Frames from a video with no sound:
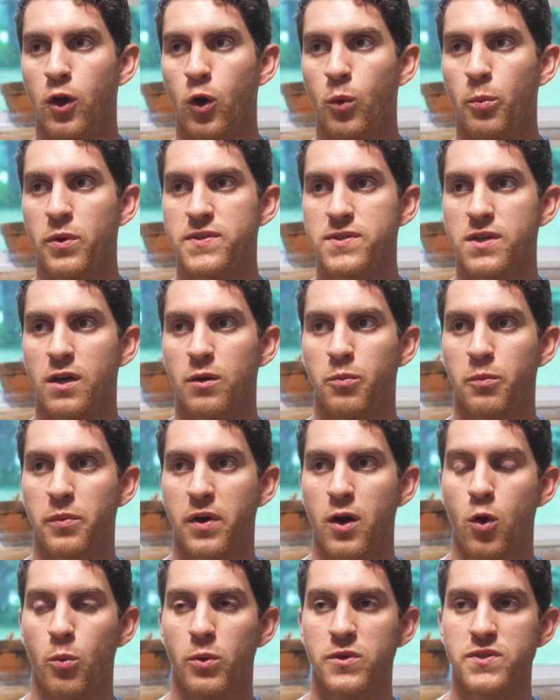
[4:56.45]
opens up
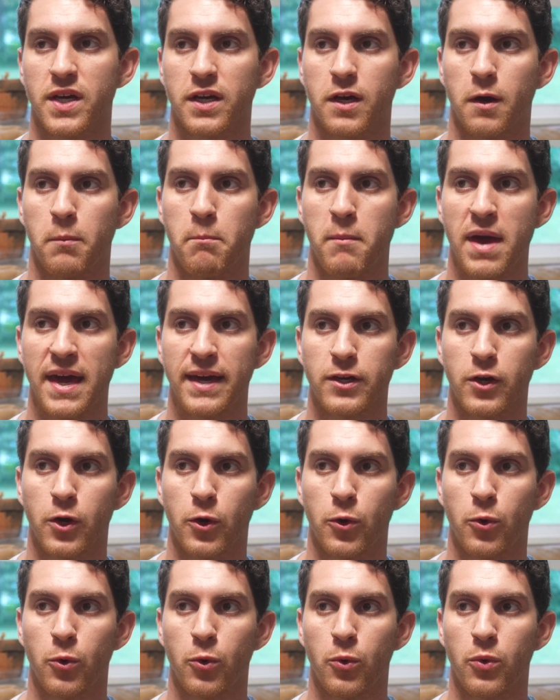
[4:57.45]
almost like a
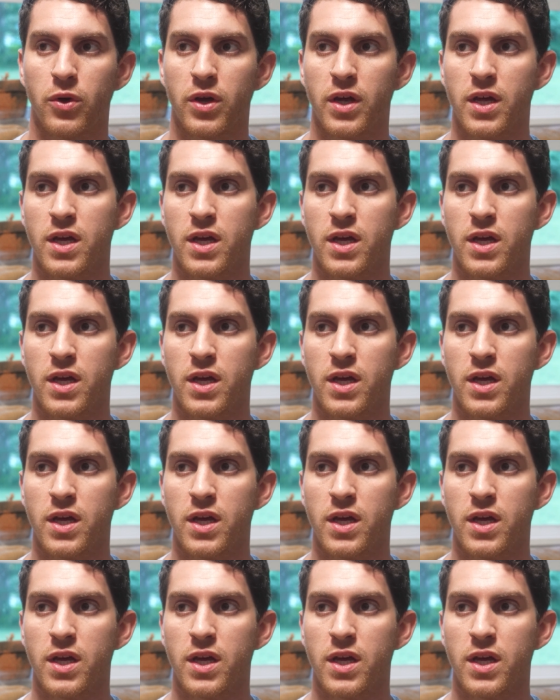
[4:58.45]
mango